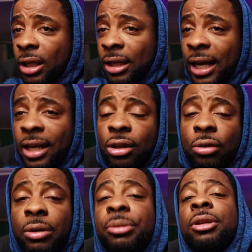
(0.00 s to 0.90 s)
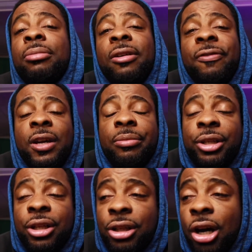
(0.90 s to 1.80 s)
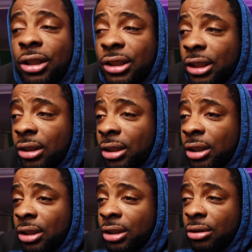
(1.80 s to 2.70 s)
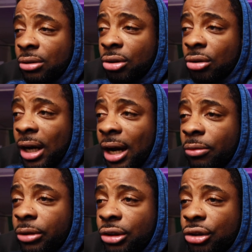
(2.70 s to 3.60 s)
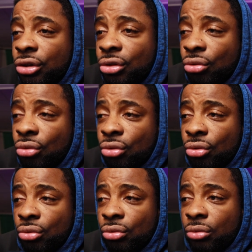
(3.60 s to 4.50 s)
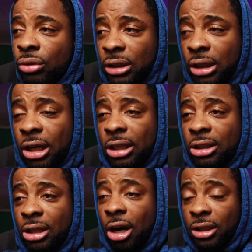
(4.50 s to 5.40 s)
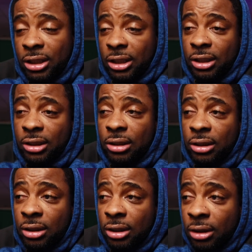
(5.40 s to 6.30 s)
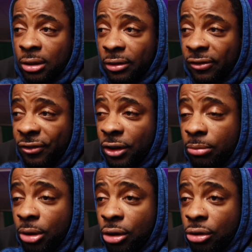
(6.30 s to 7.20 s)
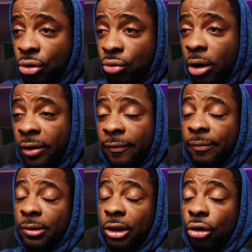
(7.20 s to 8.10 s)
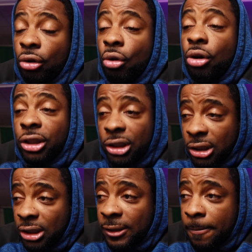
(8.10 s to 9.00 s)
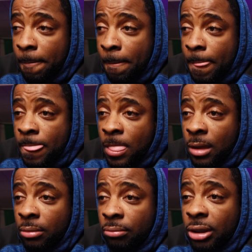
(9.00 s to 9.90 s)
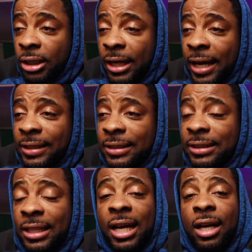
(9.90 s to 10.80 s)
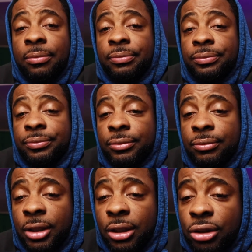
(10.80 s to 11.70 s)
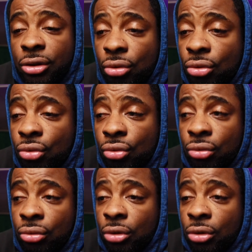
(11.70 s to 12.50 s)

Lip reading: a lot of the women in my family are dark skin. You know, I went to school with a lot of dark skin females who are gorgeous, but at the time in school,